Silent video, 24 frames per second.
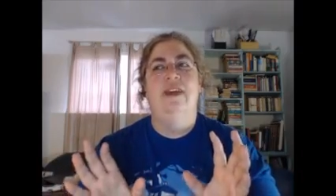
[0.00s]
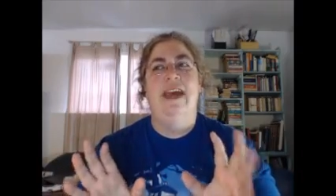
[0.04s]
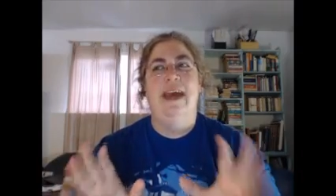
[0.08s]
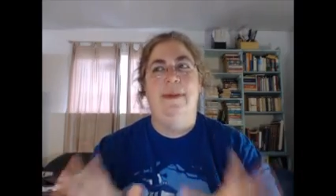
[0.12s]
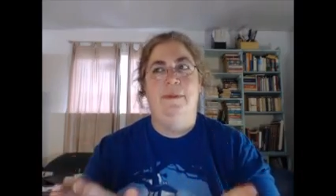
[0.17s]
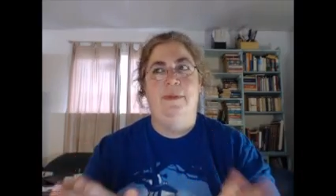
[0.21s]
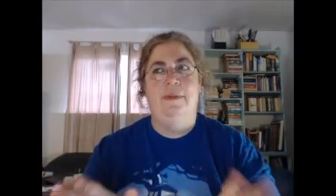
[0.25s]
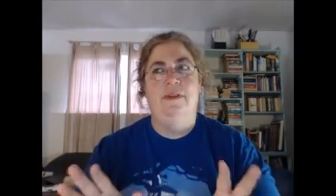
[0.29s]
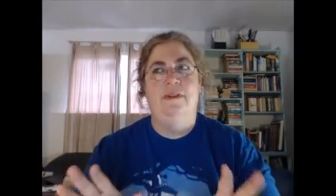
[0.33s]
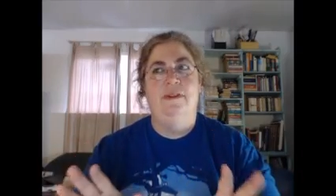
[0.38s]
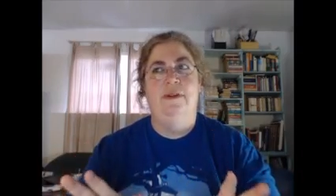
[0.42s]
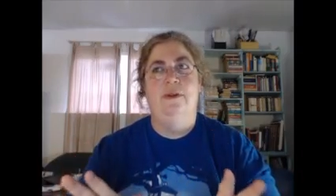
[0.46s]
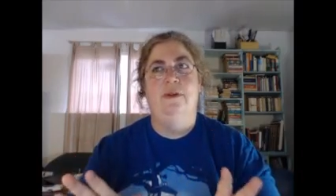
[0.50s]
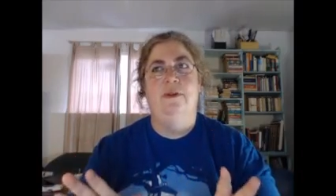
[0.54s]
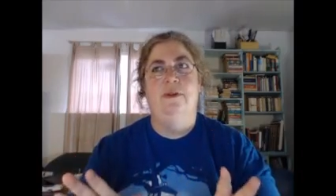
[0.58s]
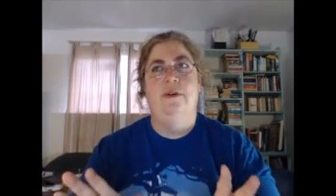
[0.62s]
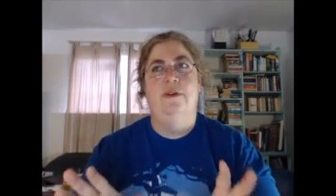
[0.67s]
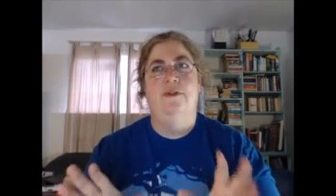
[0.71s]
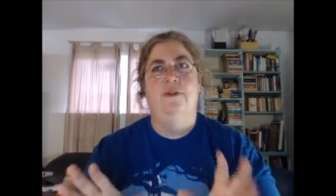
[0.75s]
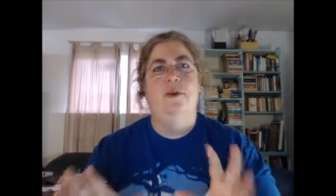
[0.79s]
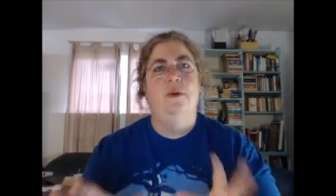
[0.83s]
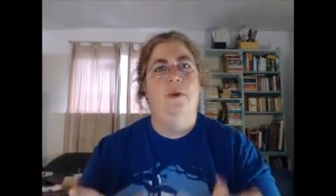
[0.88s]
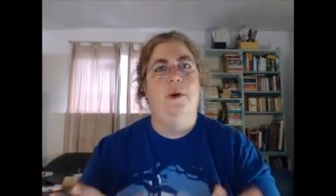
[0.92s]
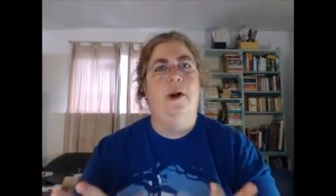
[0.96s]
episode
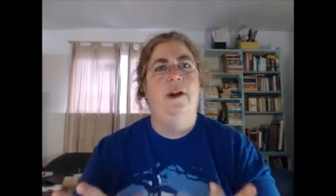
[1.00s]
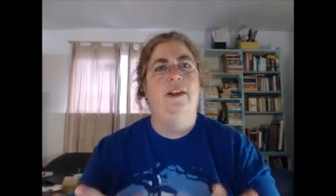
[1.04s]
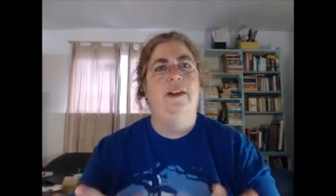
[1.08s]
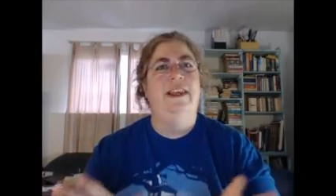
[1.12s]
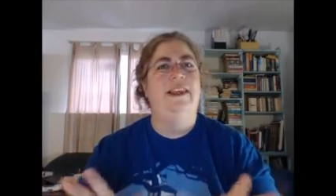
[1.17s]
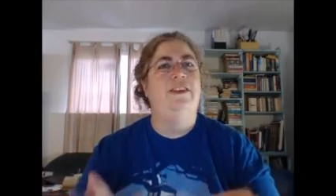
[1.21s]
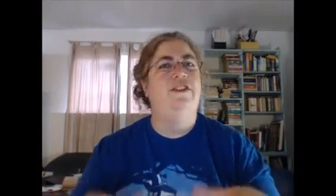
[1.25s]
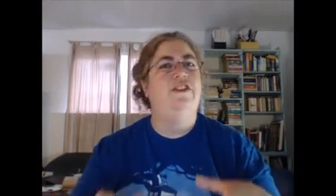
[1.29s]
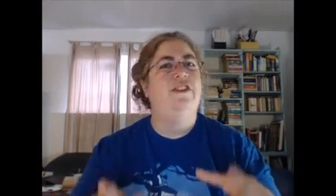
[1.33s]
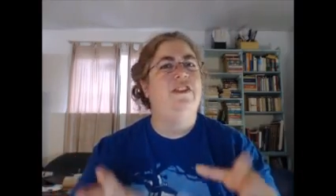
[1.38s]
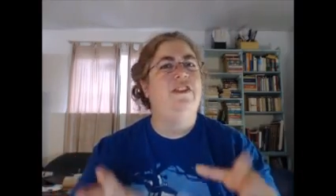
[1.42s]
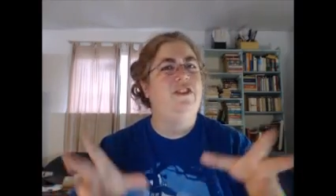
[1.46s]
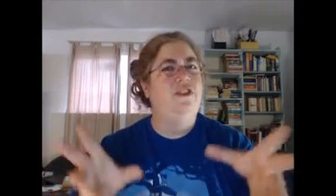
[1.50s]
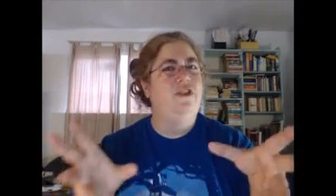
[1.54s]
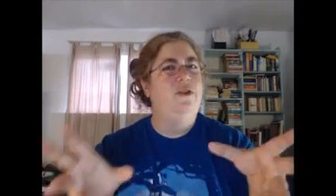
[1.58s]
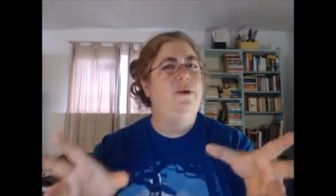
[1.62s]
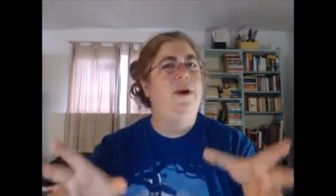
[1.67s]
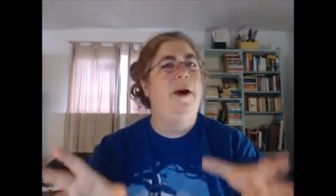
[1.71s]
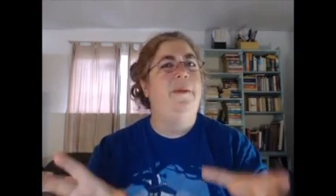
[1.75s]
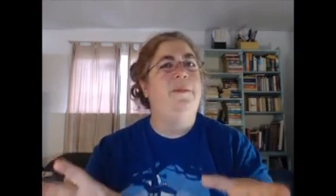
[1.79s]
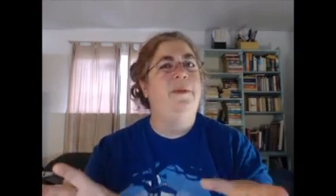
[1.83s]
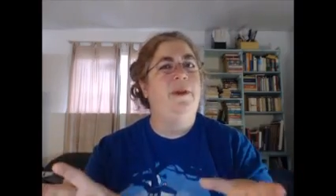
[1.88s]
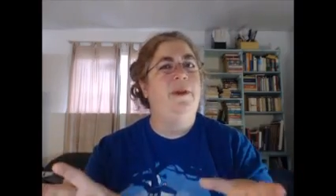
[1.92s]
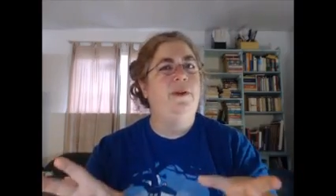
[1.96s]
of her podcast, 2
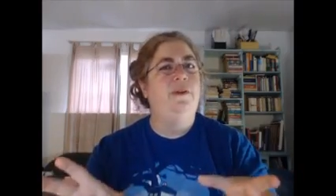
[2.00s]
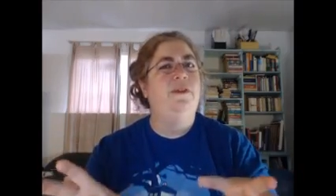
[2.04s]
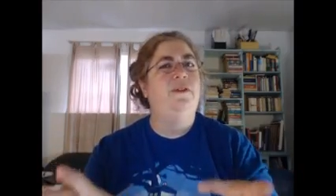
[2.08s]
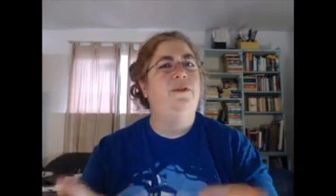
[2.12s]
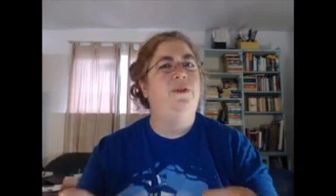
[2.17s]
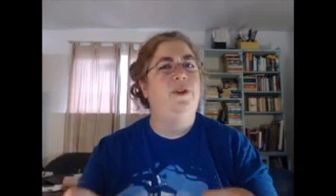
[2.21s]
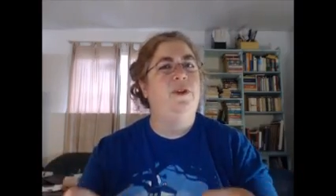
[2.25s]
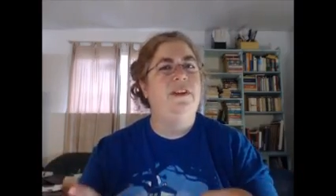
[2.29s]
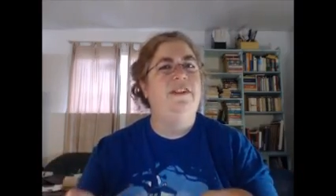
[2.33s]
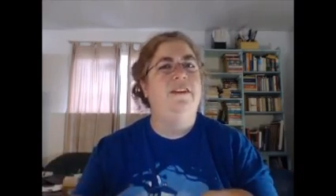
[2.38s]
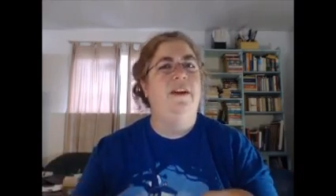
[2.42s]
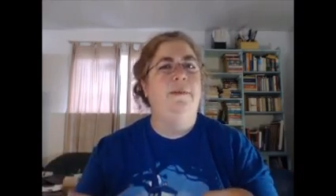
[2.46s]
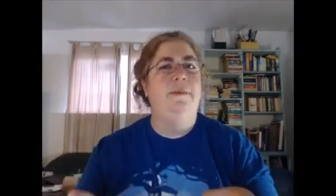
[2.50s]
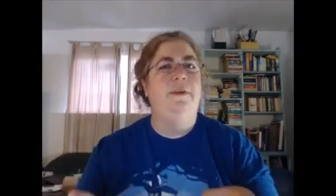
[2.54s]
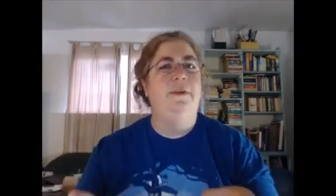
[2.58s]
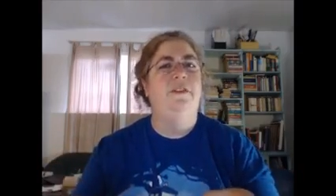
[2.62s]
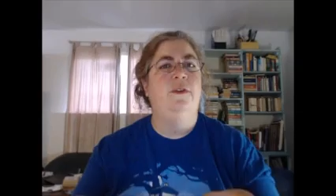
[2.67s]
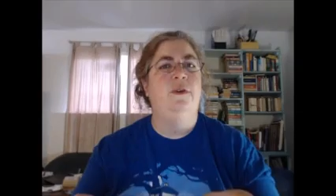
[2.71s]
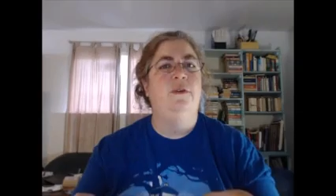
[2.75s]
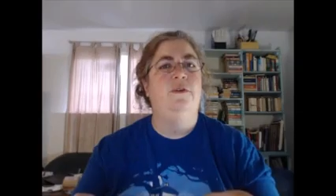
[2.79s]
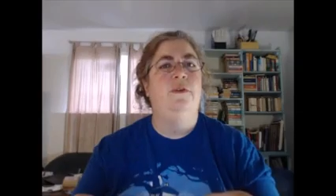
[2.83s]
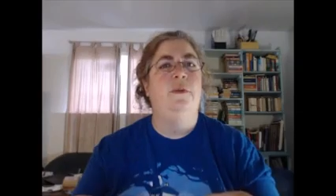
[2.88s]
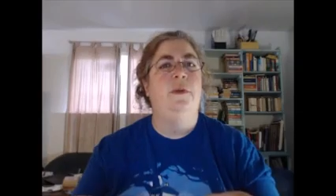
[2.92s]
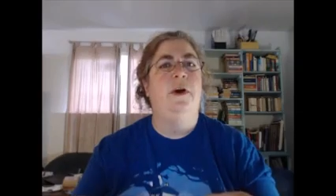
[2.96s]
uploads for each
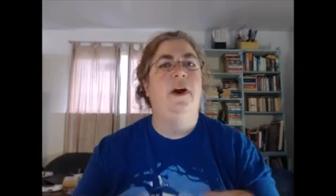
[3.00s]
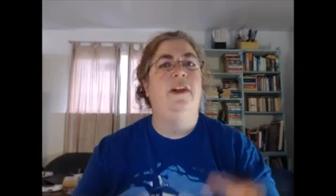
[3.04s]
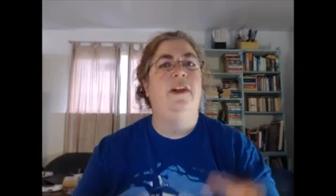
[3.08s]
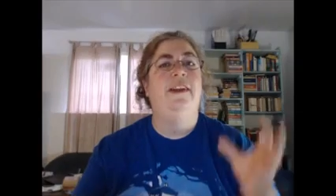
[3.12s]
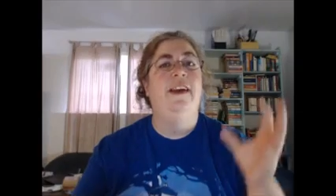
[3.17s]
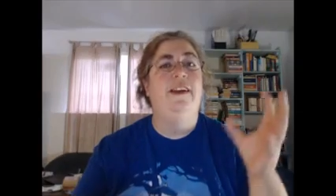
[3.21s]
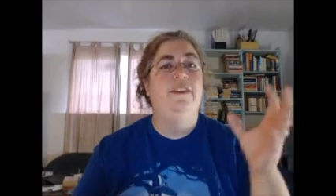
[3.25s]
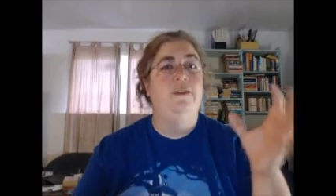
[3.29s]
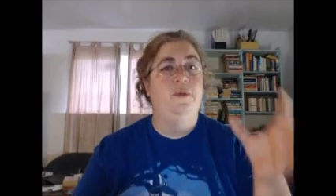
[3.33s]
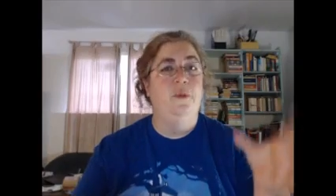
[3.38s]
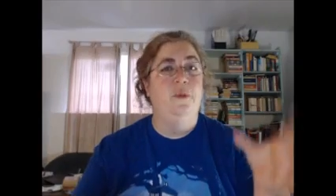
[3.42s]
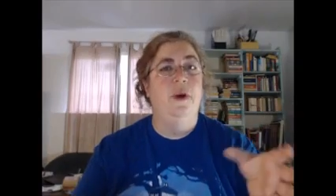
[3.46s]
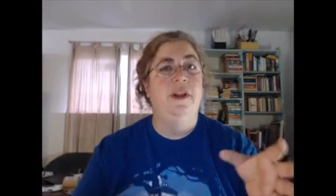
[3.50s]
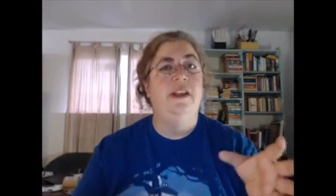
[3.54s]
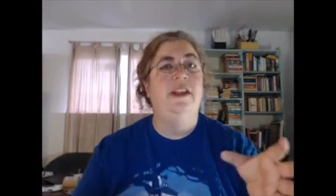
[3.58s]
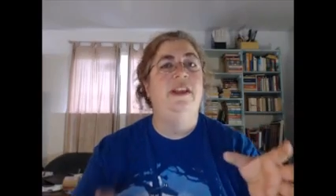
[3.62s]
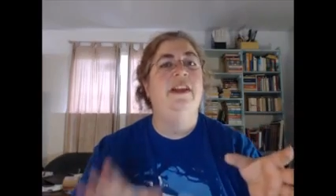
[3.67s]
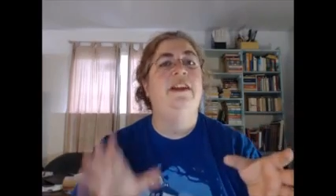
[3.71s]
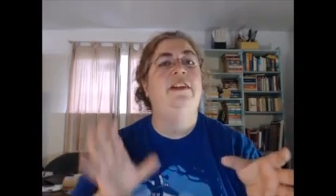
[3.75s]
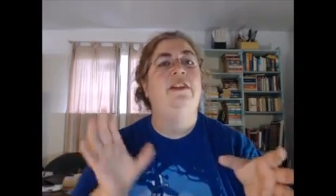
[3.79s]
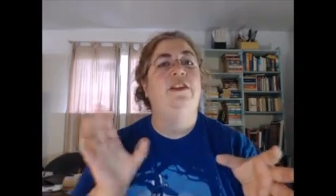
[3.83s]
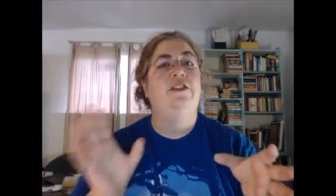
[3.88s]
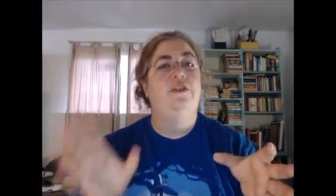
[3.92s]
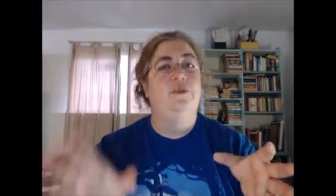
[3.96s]
episode of her podcast, one in
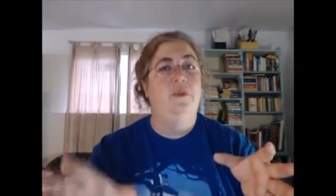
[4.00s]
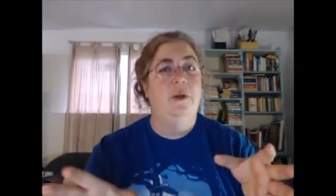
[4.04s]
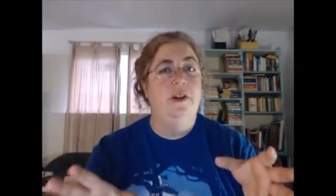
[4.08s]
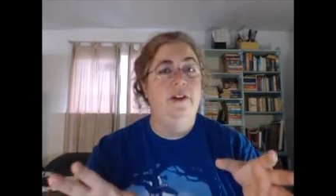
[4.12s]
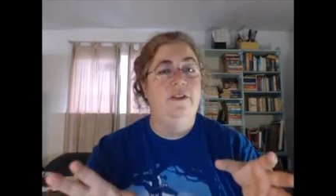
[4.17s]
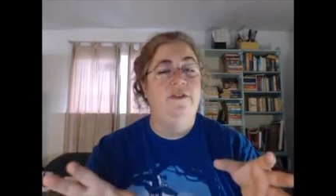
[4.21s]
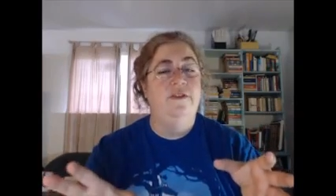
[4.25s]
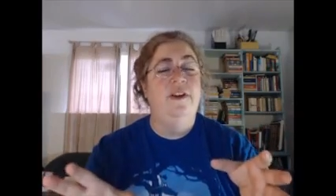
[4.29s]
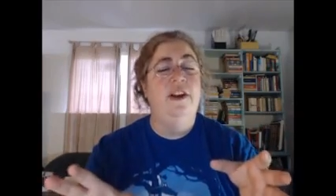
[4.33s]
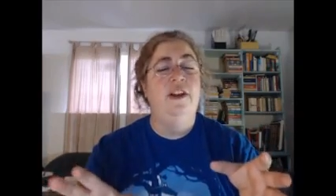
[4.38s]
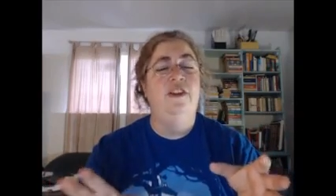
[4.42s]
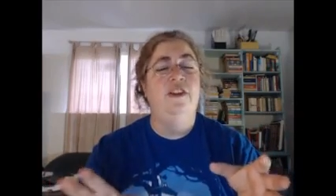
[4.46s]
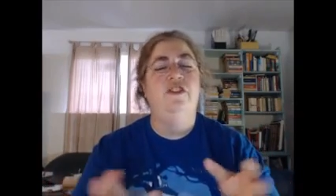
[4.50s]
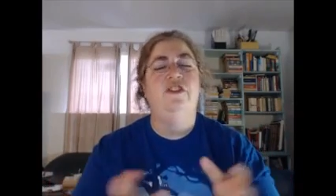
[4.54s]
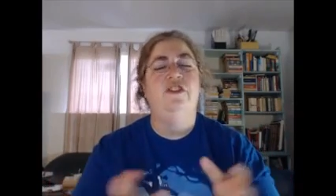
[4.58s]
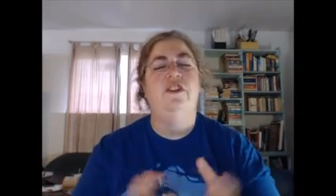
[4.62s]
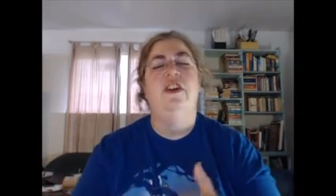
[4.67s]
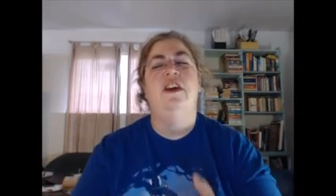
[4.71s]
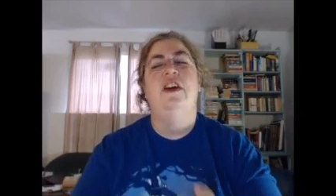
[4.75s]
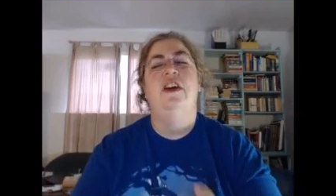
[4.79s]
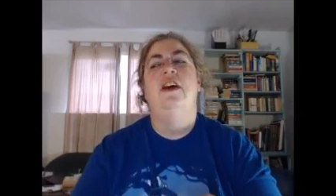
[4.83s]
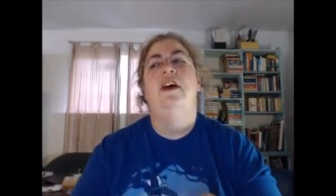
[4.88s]
English, one in French.